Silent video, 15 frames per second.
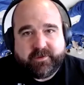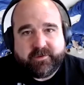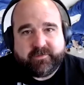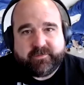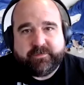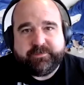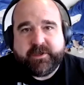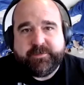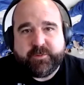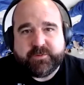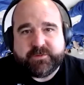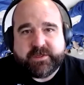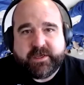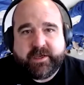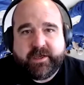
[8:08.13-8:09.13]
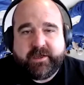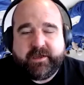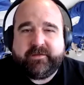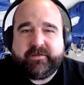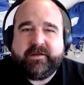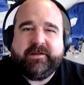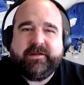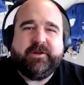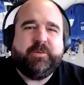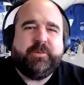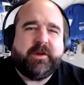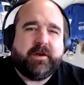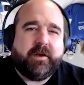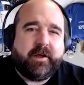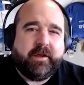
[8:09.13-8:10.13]
Some people say it's a little
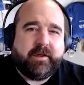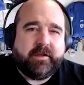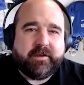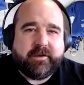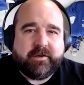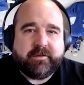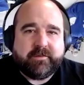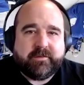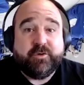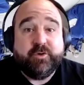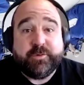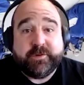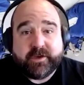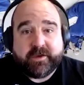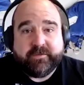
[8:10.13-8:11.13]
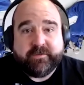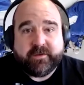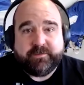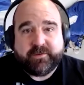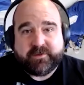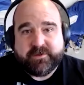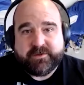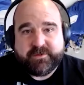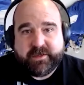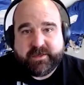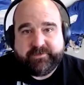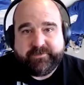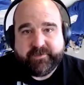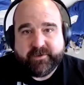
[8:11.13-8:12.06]
bit like scuba diving, because you have